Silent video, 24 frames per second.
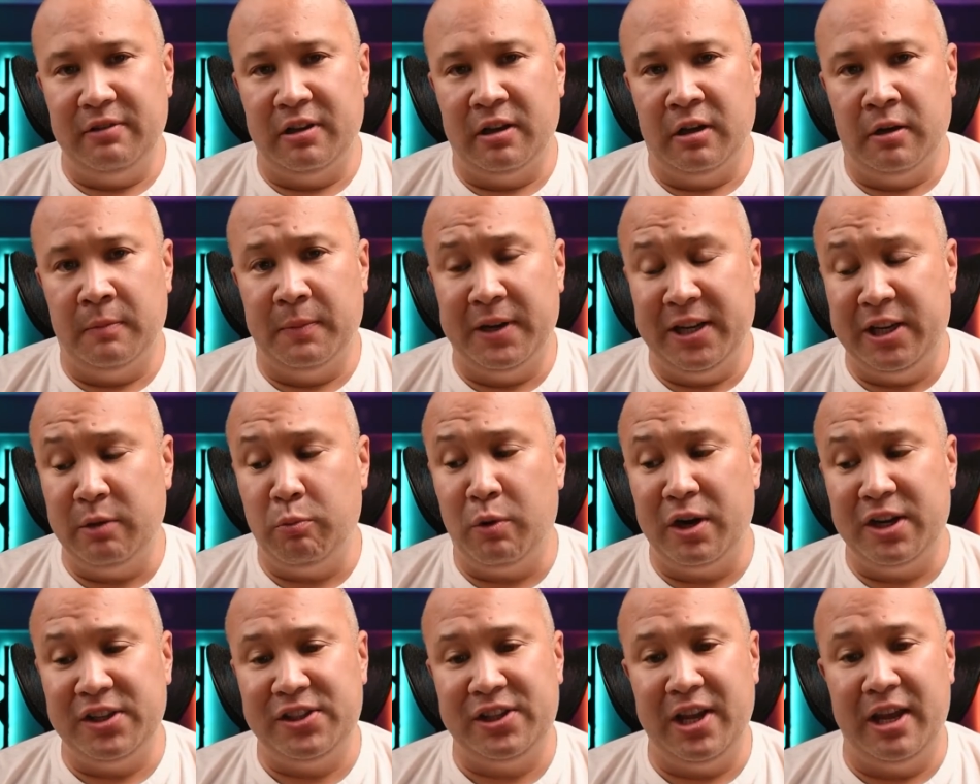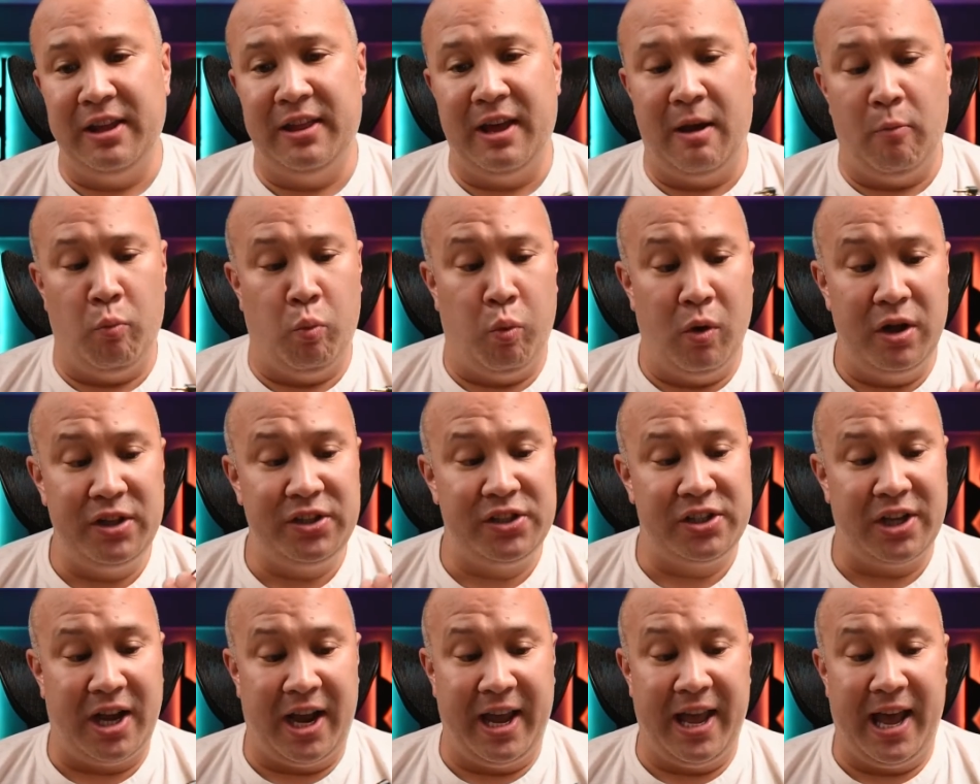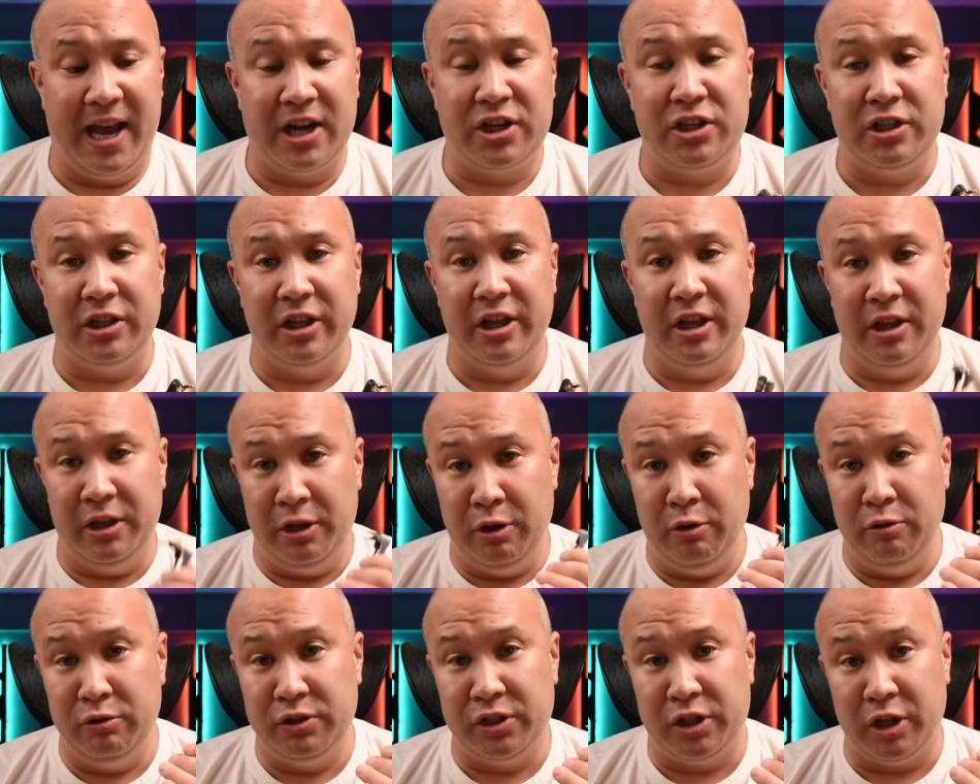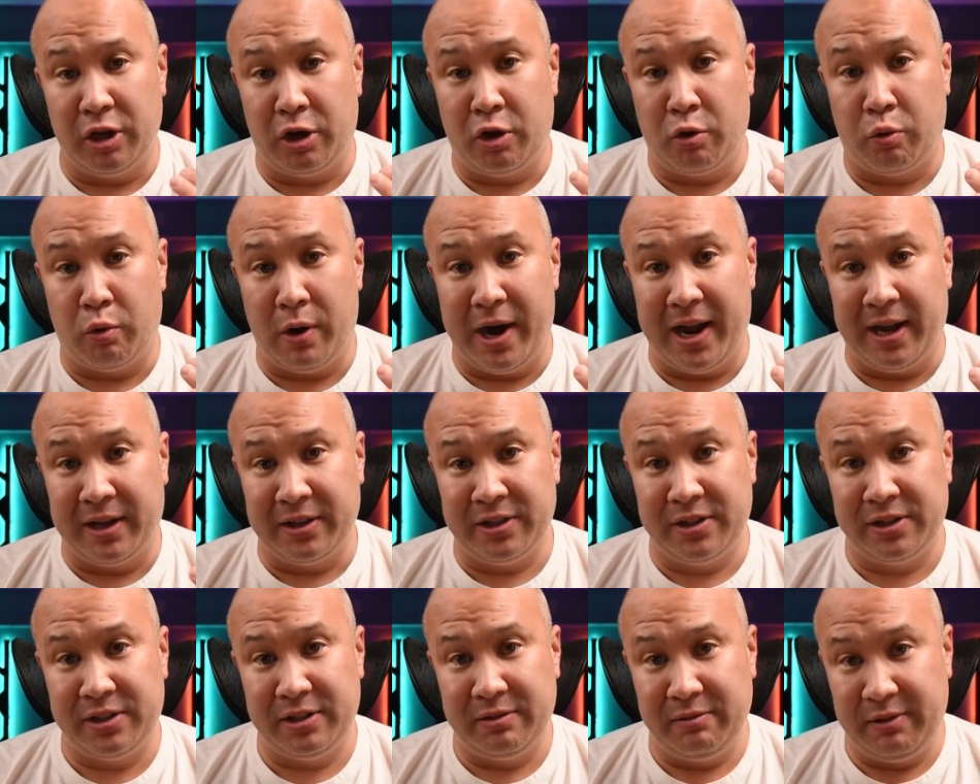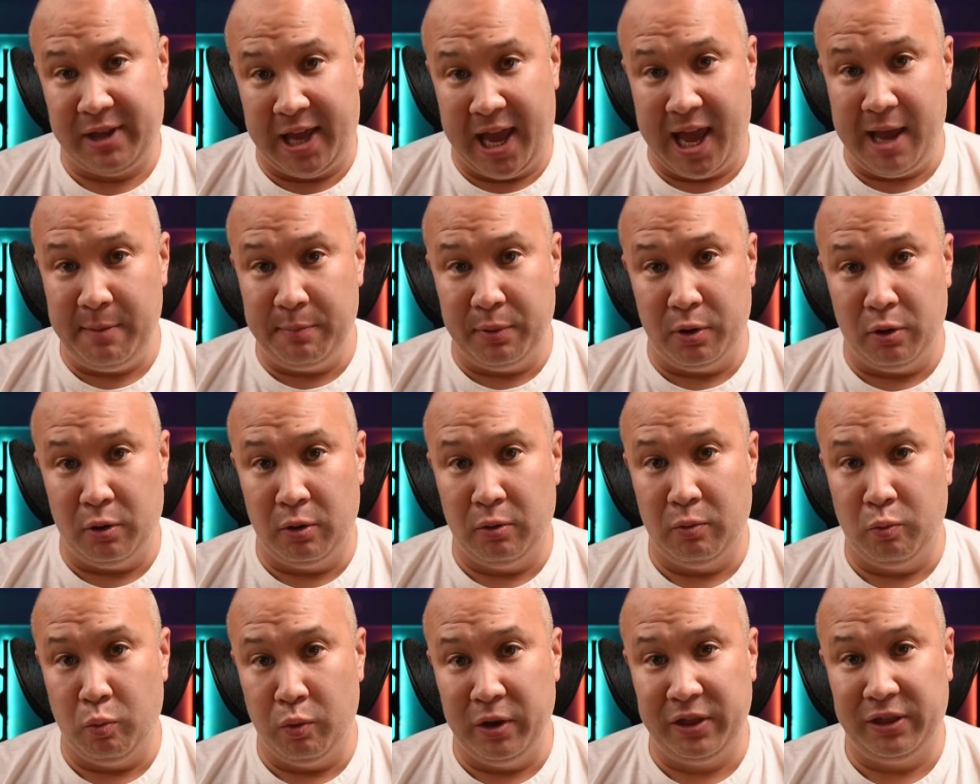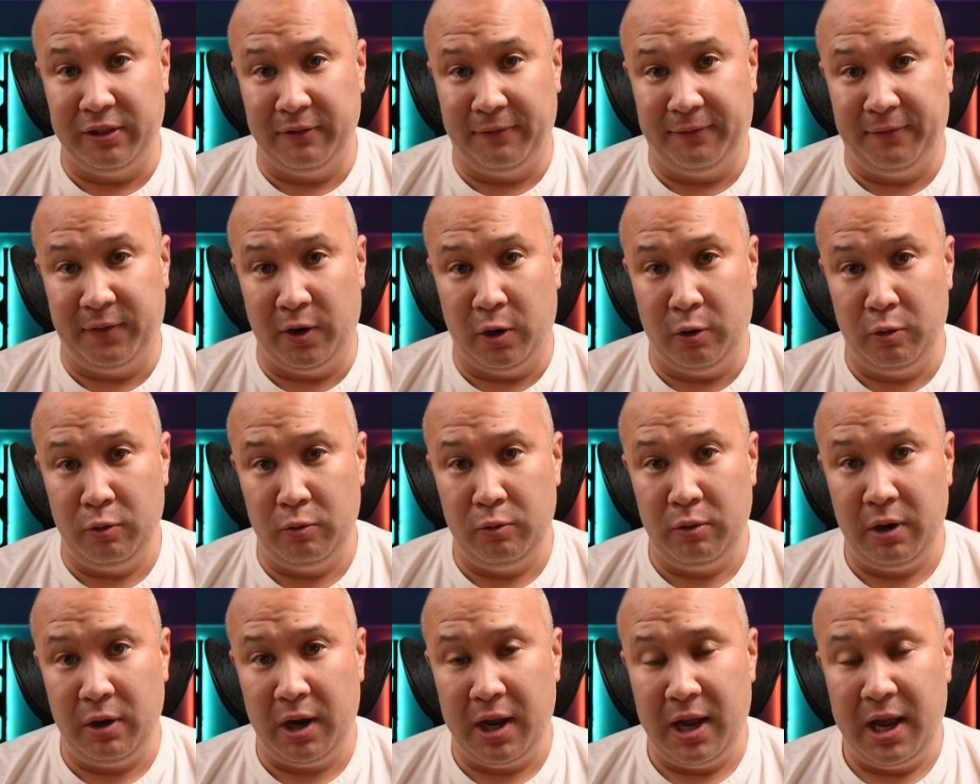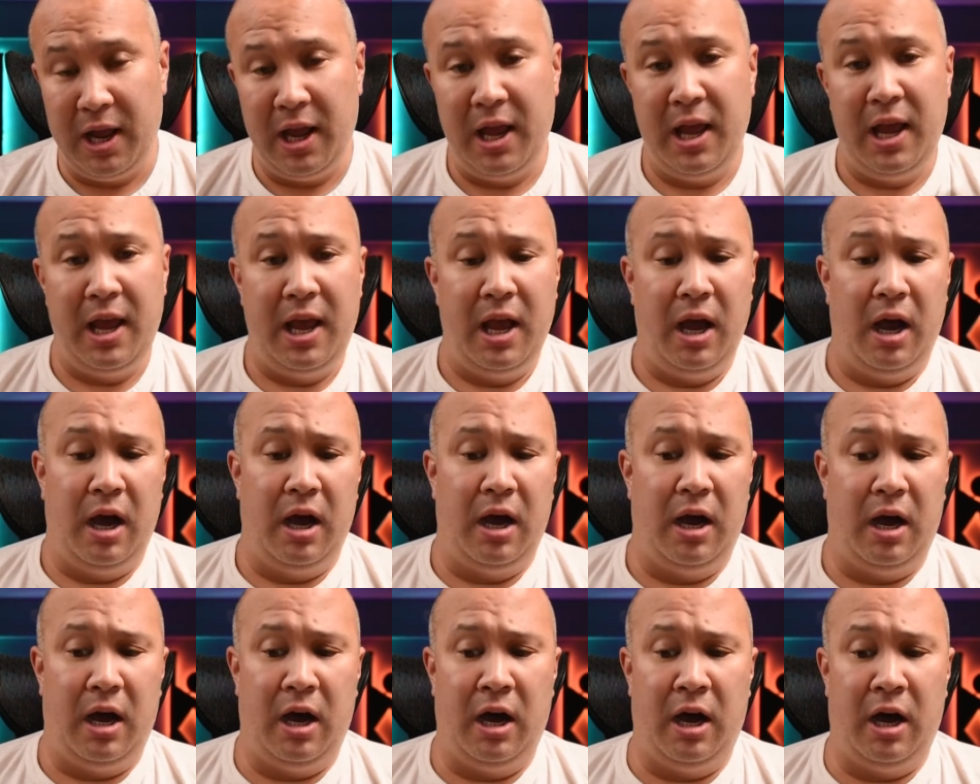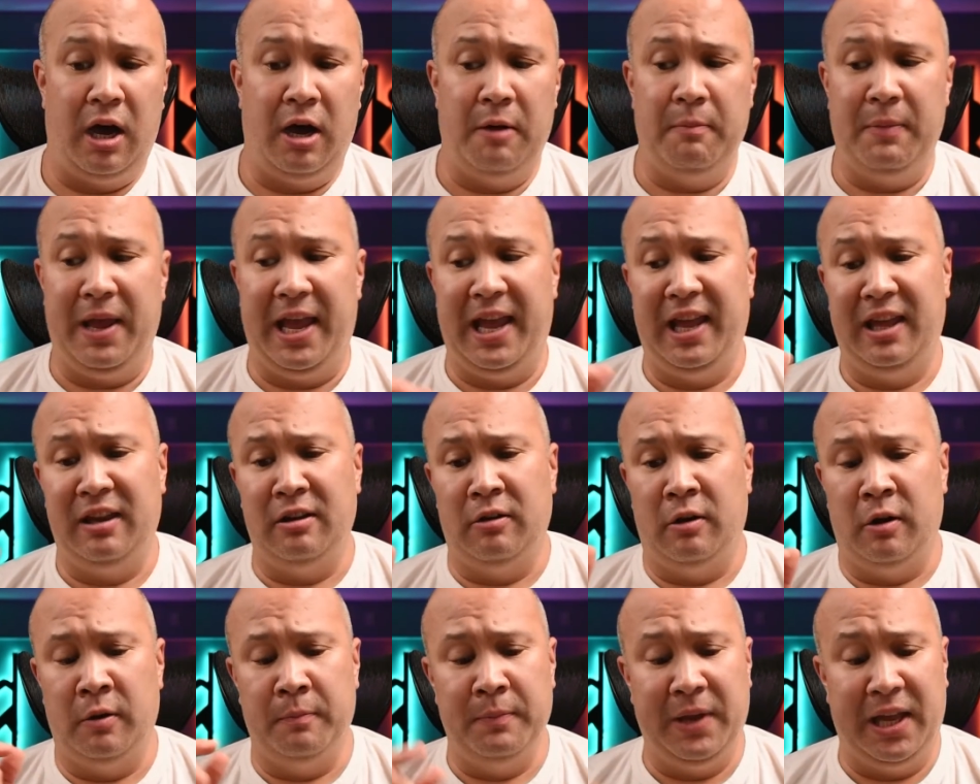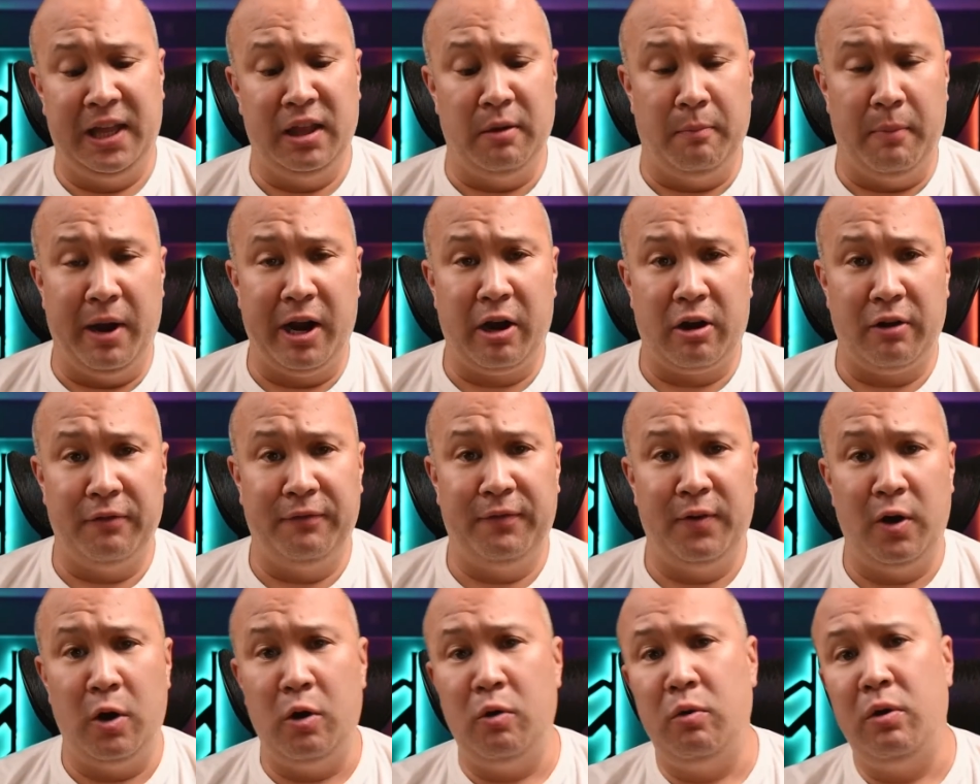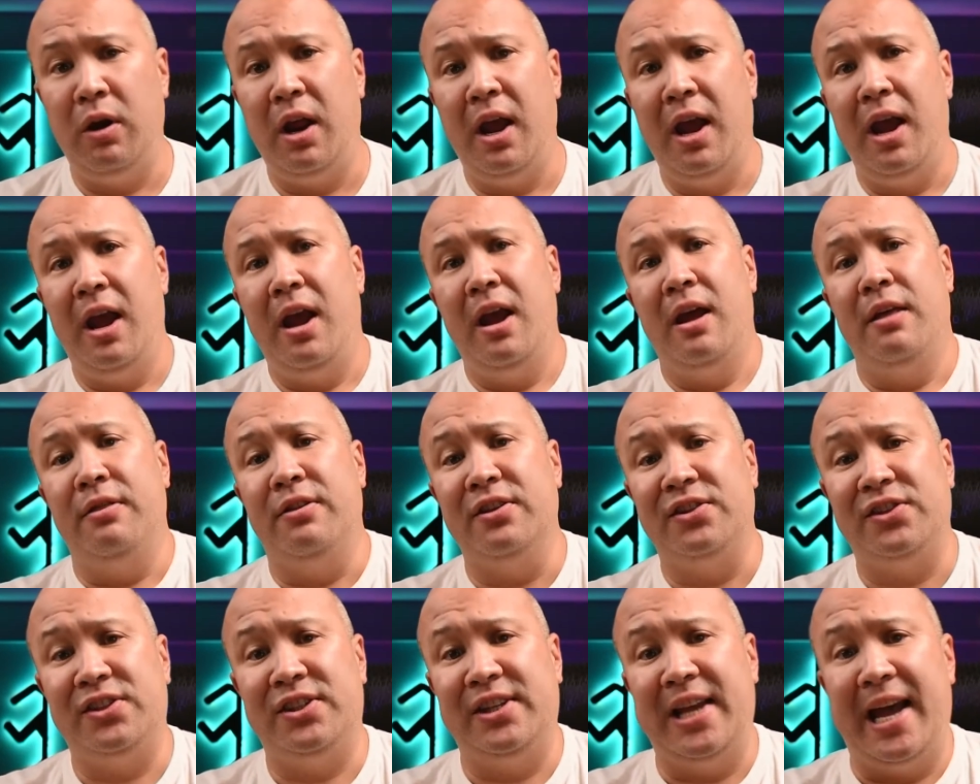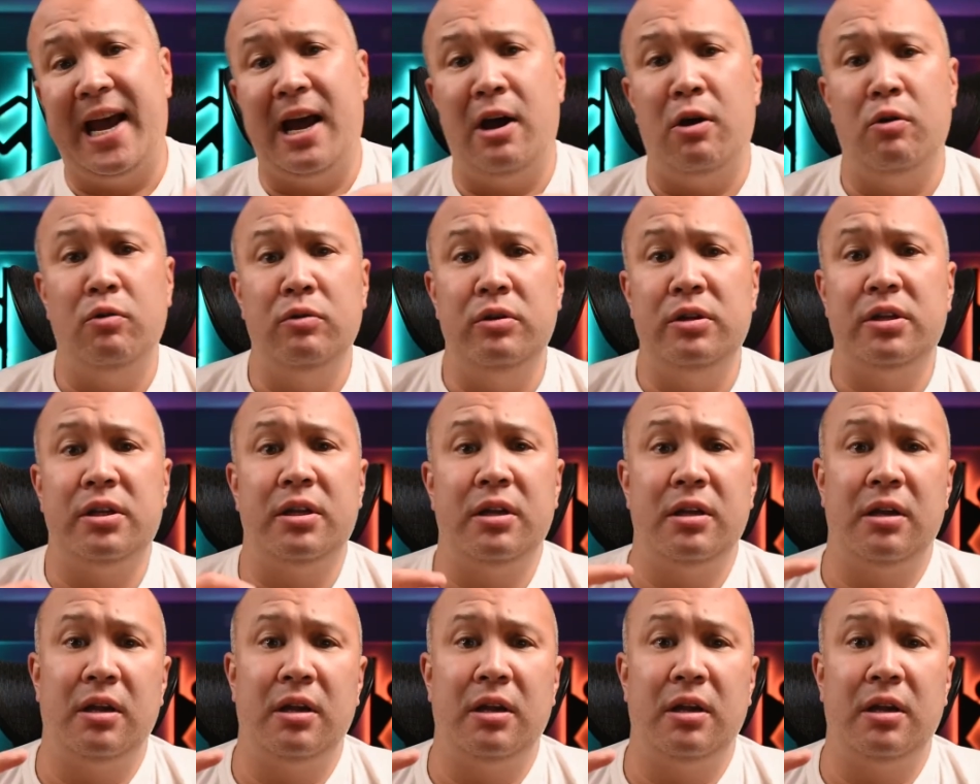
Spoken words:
I did want to say that once I actually use the correct cable with the phone and the microphone, the sound